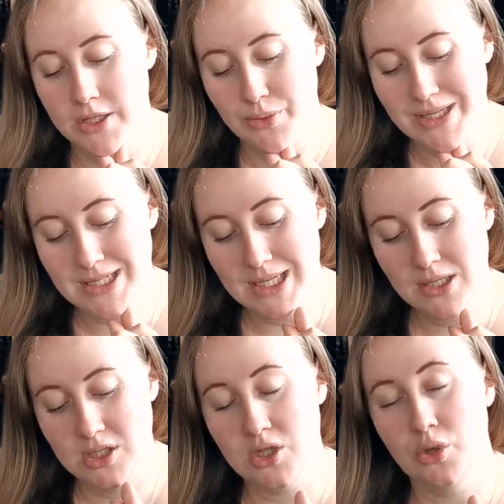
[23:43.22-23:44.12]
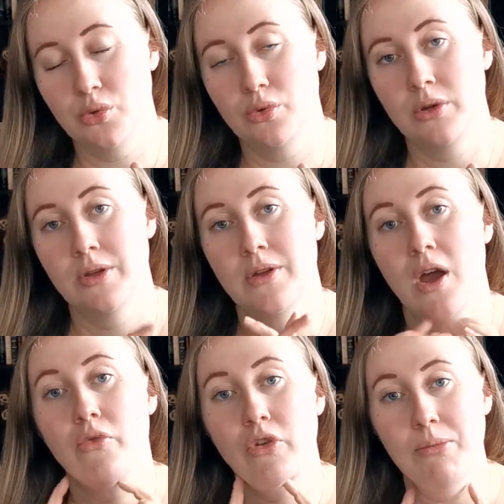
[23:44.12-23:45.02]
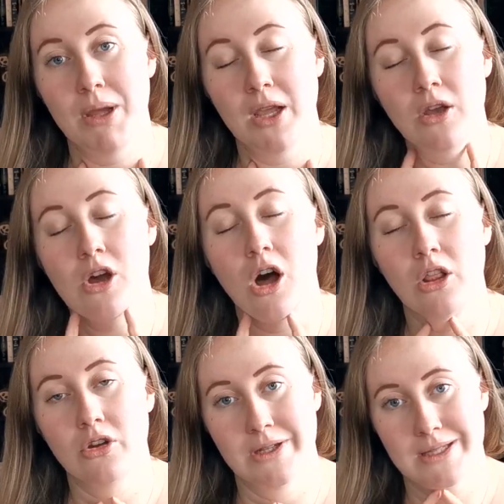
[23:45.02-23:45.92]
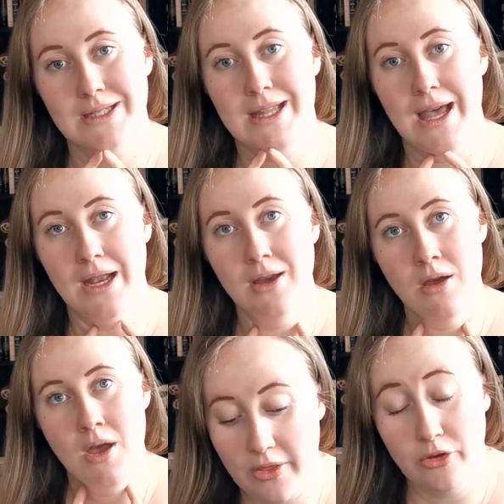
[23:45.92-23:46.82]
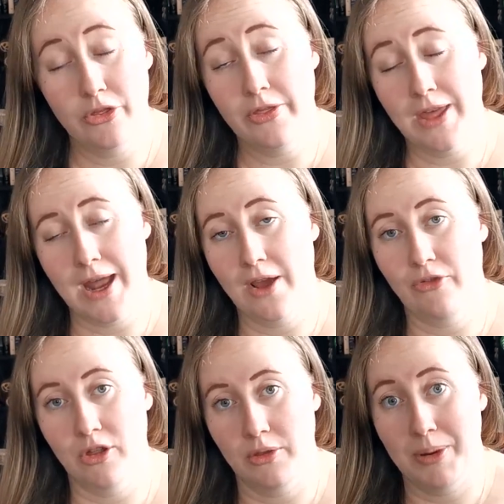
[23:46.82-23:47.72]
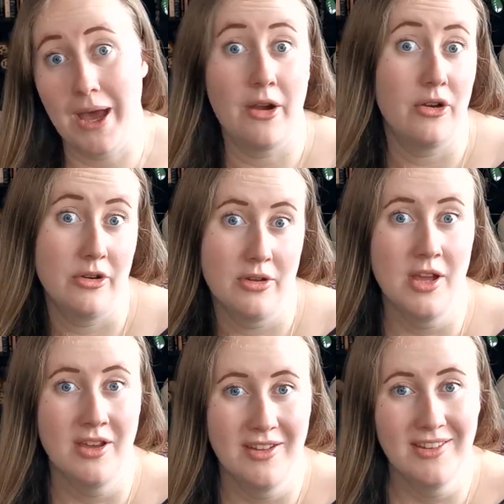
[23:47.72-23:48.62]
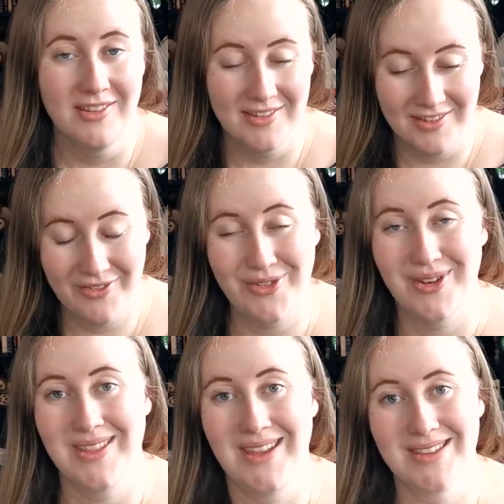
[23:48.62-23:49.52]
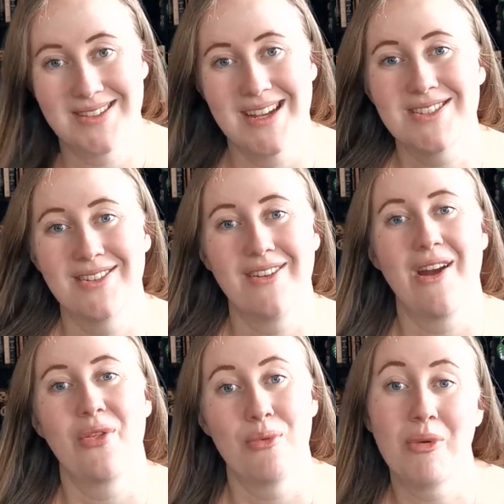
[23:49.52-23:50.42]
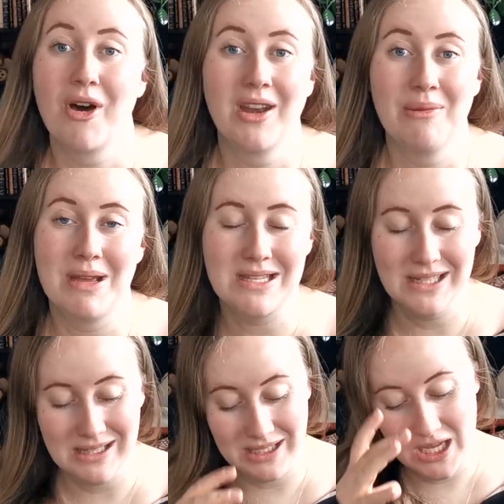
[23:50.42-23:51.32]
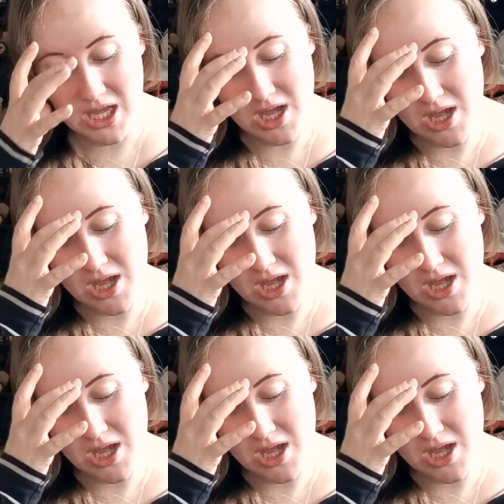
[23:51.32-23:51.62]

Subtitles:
So I did do a ribbing collar instead. Other than that, I followed the pattern for the section around the body, basically.